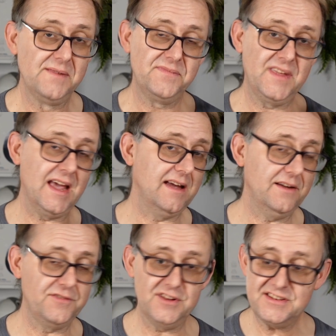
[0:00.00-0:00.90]
yeah,
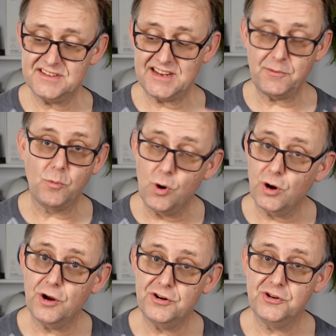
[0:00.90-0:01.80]
if you're, this is the type of
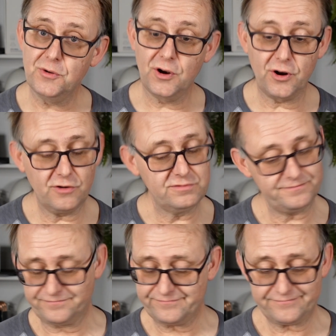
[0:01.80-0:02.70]
workload you do a lot of,
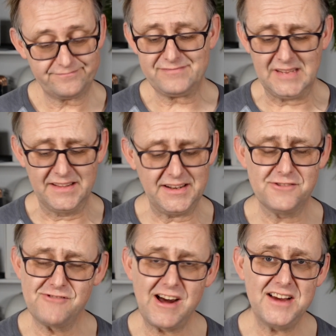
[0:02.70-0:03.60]
I think
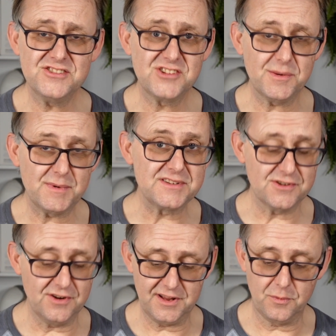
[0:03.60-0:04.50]
the Ryzen chip is
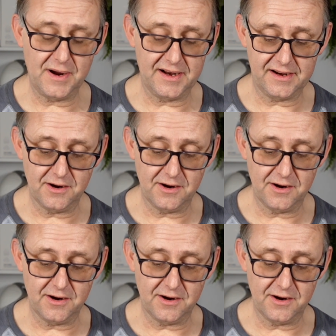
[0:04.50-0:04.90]
certainly the way to go